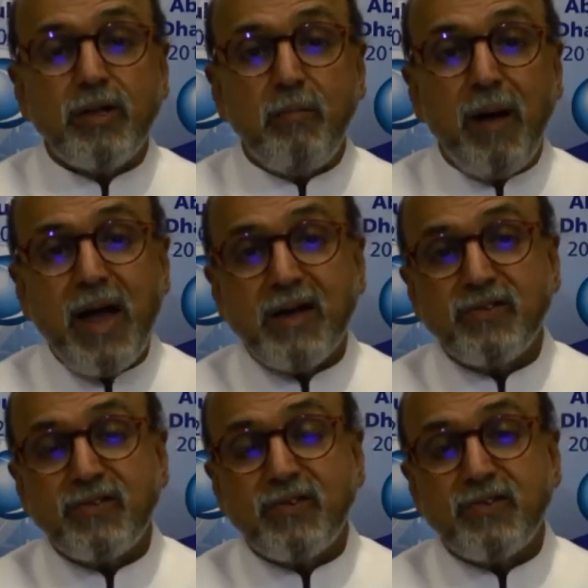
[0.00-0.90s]
the
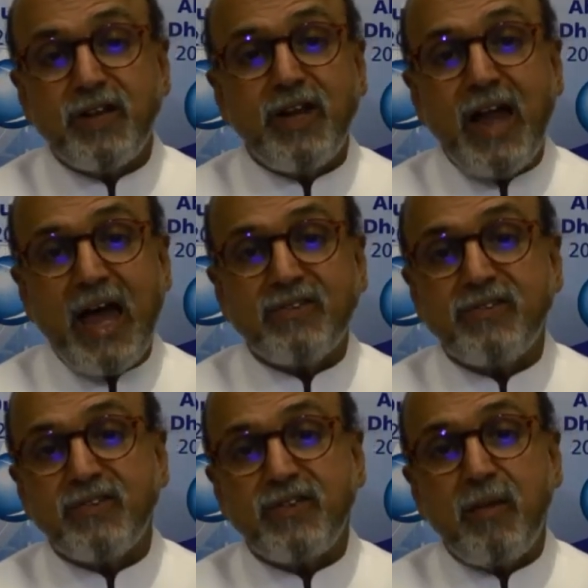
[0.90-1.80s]
banks still lacks
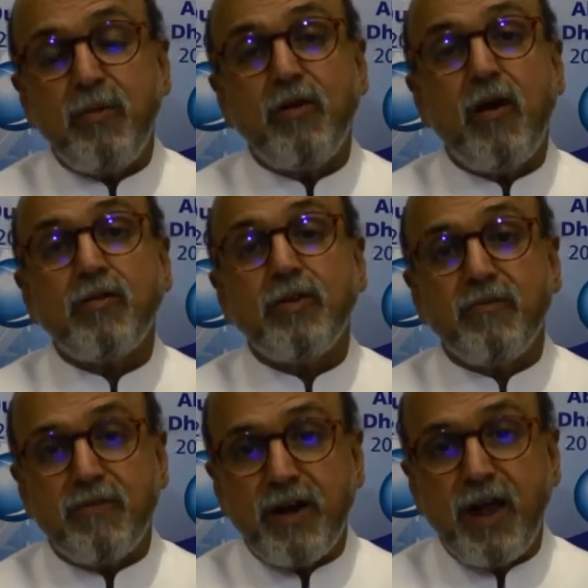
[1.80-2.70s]
a stable
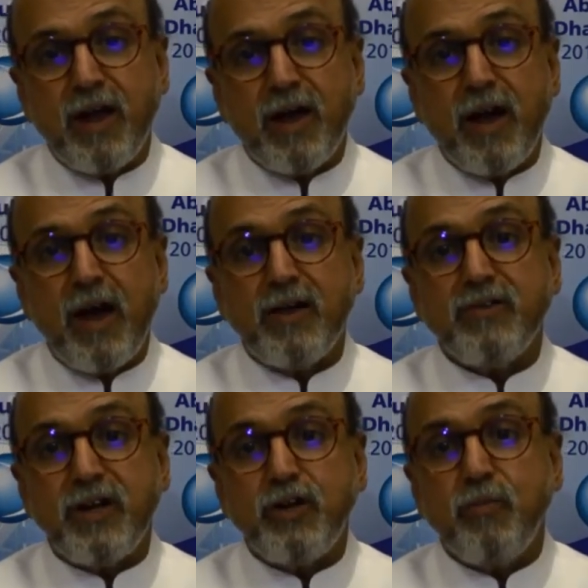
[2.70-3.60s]
long-term funding and
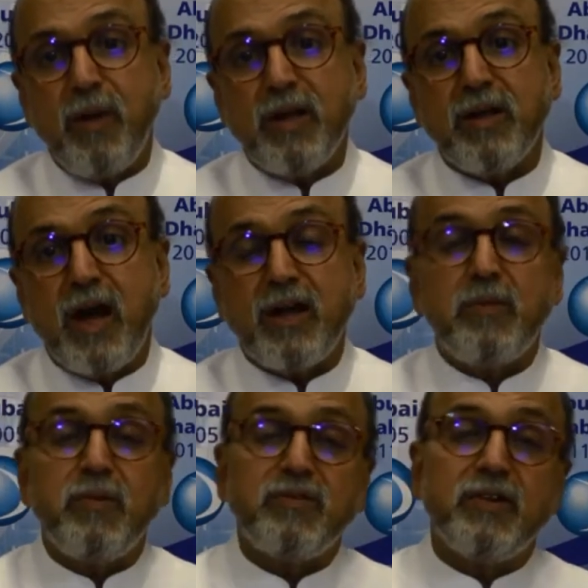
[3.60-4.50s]
is yet to meet
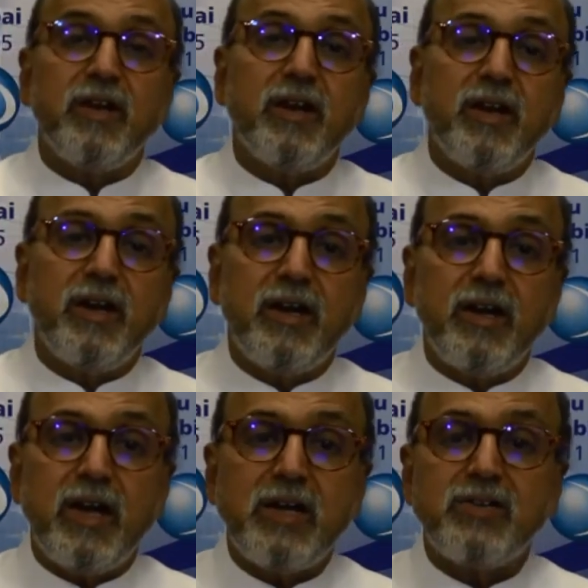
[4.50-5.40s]
100%
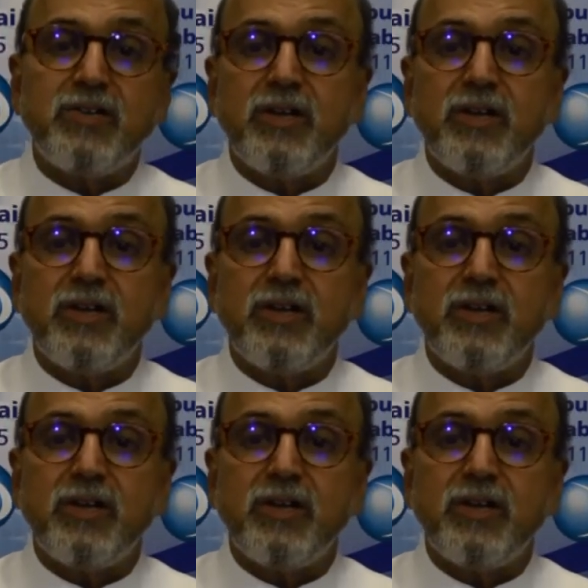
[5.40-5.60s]
net